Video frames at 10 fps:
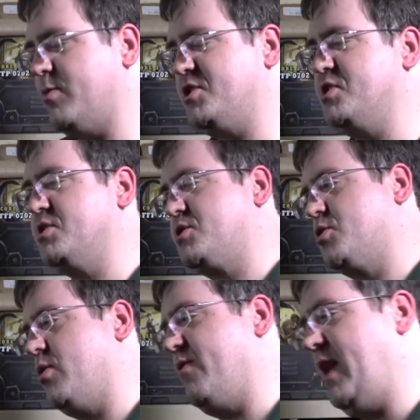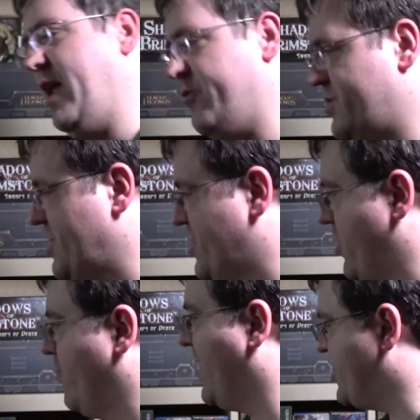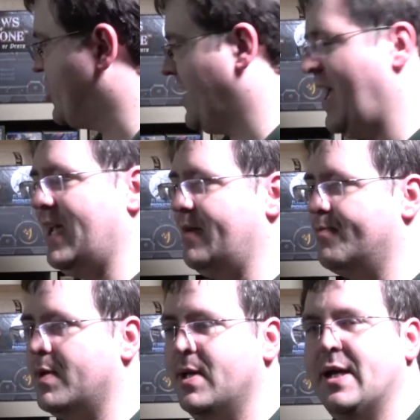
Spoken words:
which is sort of an energy generation game